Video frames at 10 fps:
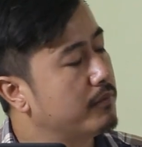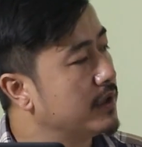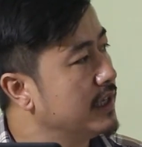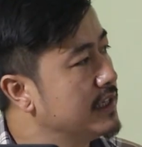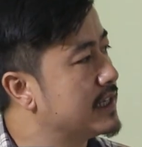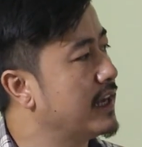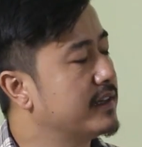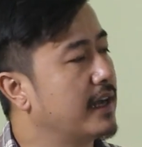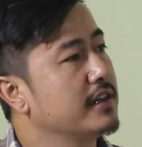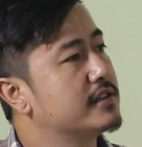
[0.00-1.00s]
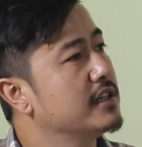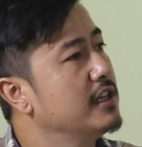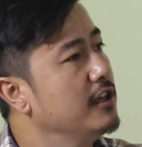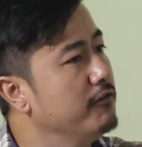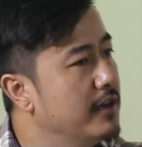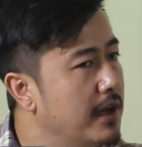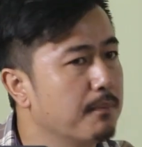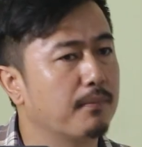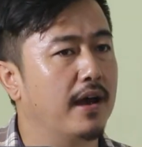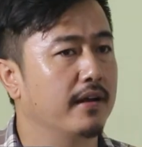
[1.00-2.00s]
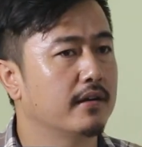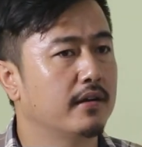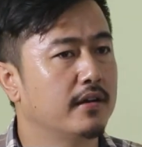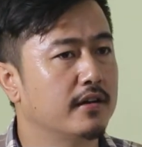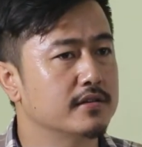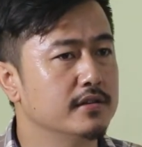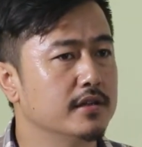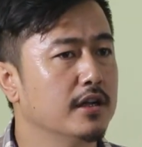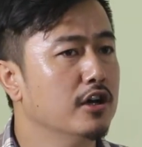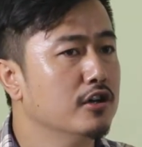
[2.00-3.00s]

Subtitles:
he said that it's an evil empire, isn't it?